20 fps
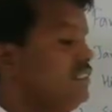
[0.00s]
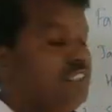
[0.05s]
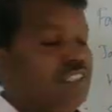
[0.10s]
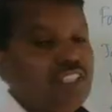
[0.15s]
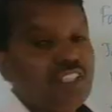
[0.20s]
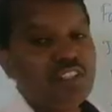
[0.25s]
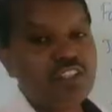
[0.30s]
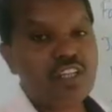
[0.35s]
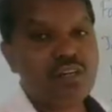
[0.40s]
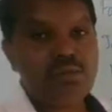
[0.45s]

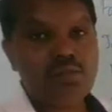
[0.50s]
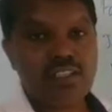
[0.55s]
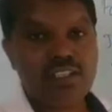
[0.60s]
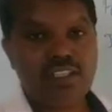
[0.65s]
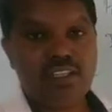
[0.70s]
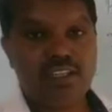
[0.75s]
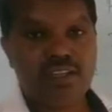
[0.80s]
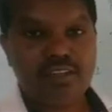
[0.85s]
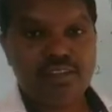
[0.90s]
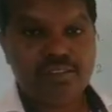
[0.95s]
Jantar
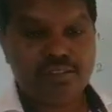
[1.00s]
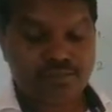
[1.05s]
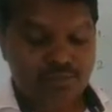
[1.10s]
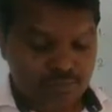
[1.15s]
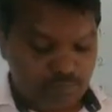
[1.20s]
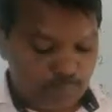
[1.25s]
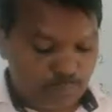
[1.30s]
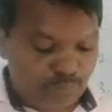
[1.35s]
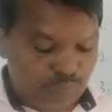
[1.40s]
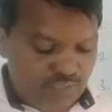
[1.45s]
Mantar.
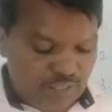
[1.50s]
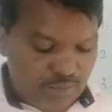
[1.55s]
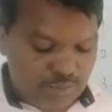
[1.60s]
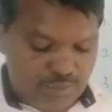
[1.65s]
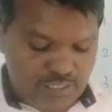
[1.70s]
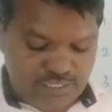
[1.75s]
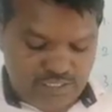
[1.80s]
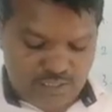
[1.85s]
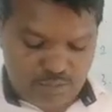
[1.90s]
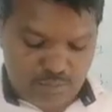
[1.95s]

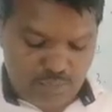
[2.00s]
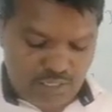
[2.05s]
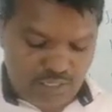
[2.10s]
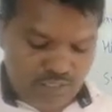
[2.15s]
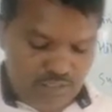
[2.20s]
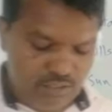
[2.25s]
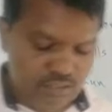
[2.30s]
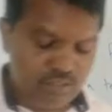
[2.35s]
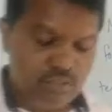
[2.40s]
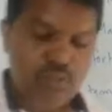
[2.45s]
Page number
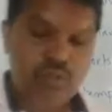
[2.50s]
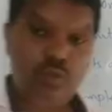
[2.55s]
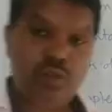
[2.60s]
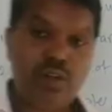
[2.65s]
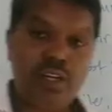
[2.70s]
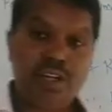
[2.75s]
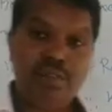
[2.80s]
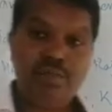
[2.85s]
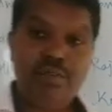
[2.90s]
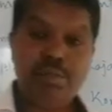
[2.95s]

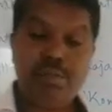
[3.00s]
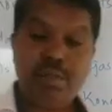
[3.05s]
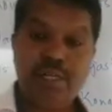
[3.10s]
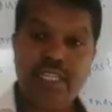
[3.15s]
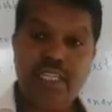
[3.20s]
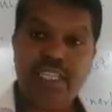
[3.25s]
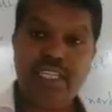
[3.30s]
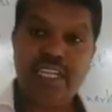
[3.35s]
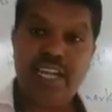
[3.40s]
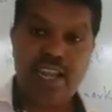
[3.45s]

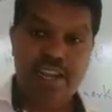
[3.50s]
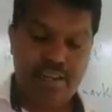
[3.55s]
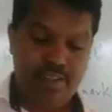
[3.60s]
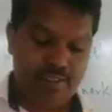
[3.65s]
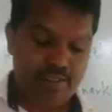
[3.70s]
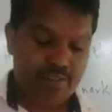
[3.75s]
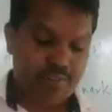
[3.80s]
159.